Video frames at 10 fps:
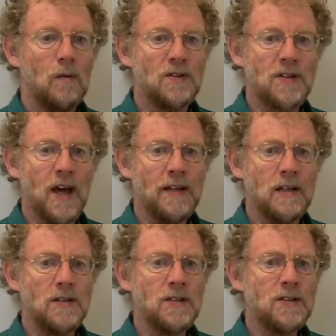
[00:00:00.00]
Well,
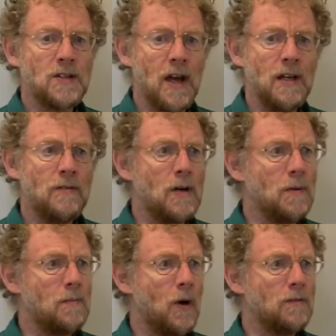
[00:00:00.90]
sadly, the scale of
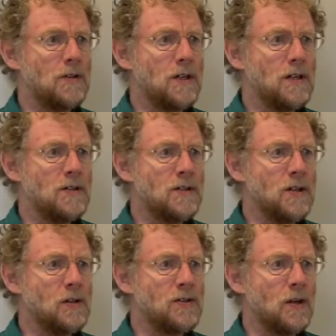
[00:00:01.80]
urban poverty is
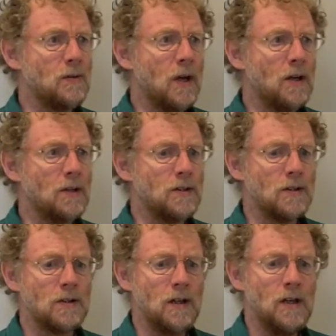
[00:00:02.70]
still so large,